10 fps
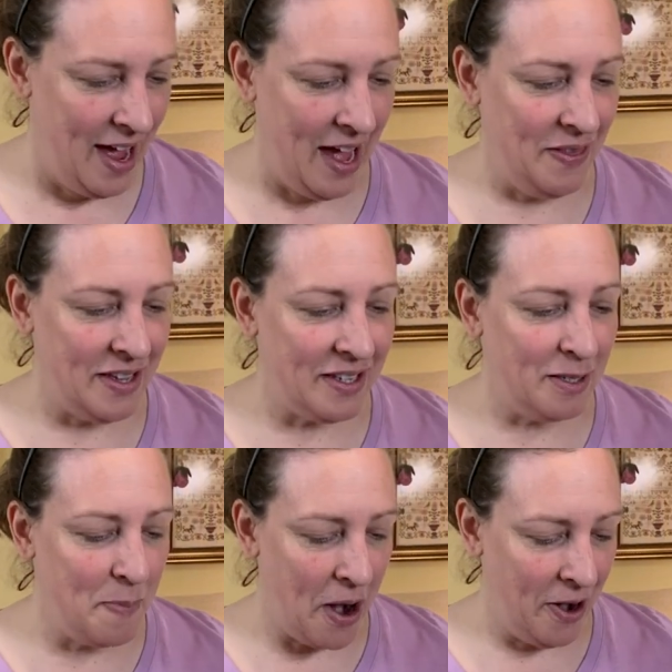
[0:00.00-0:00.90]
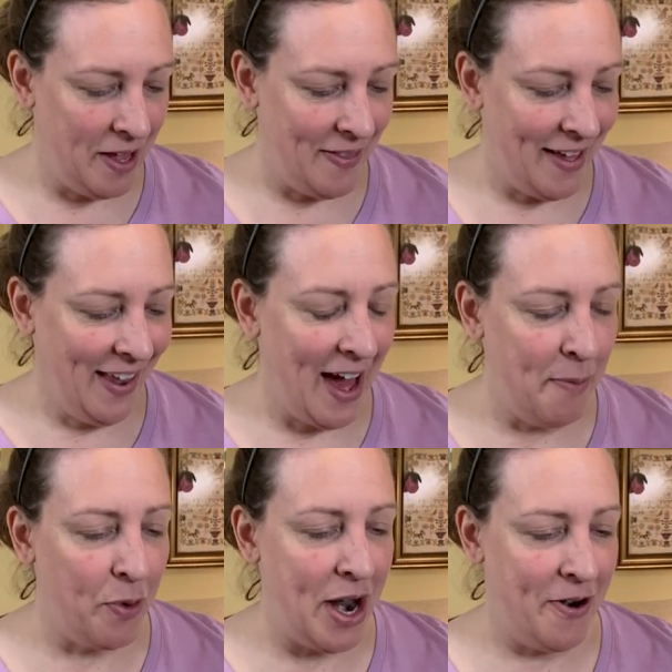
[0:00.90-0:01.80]
And this is Marion the
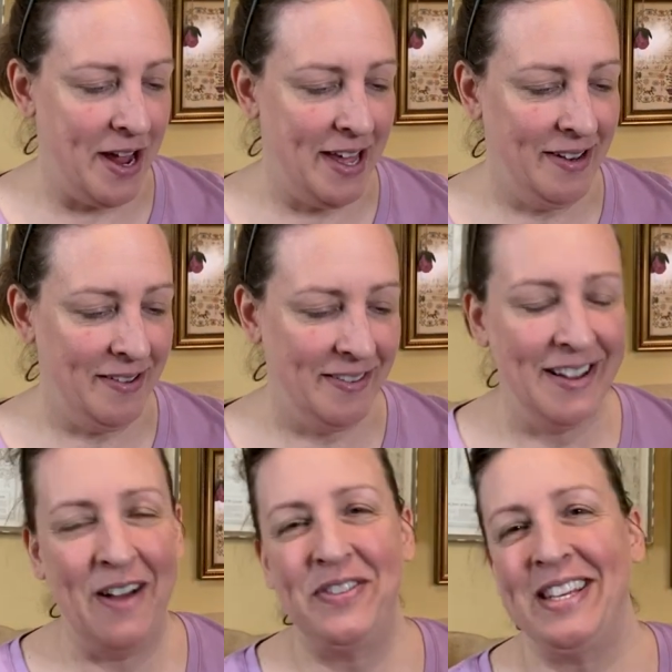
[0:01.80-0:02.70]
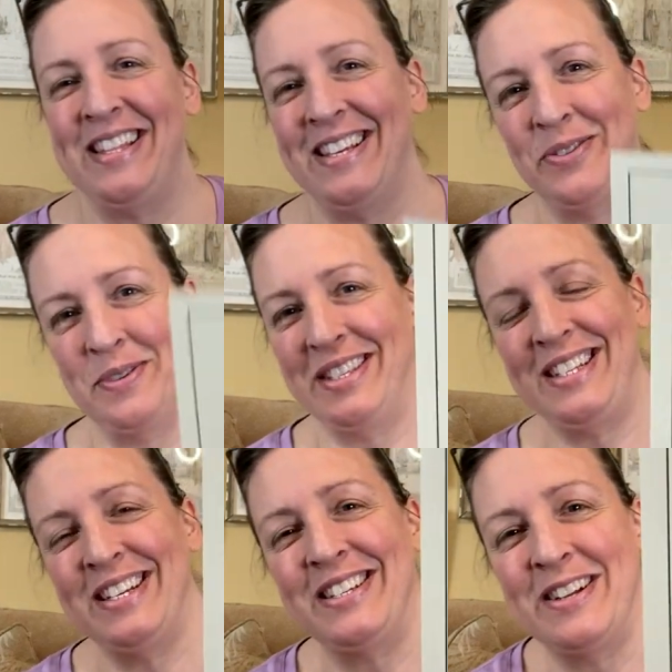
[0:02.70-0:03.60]
Librarian. I've seen this one
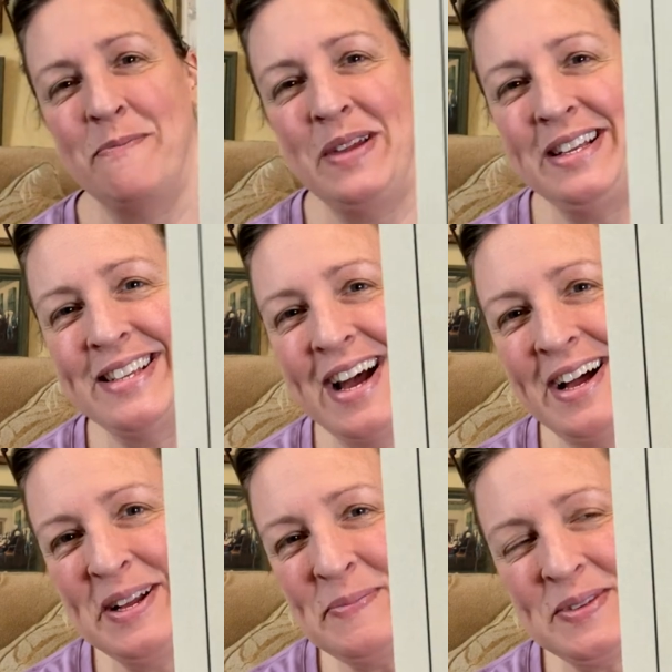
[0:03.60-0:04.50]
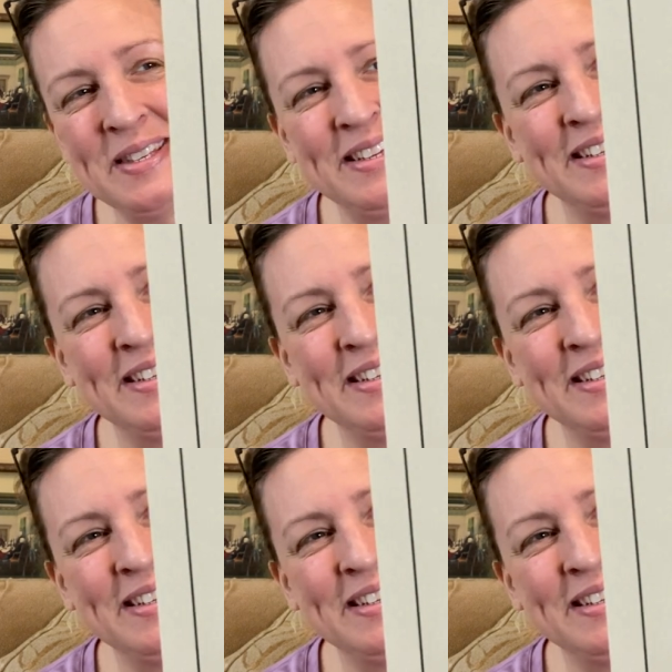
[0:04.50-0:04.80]
stitched up many times.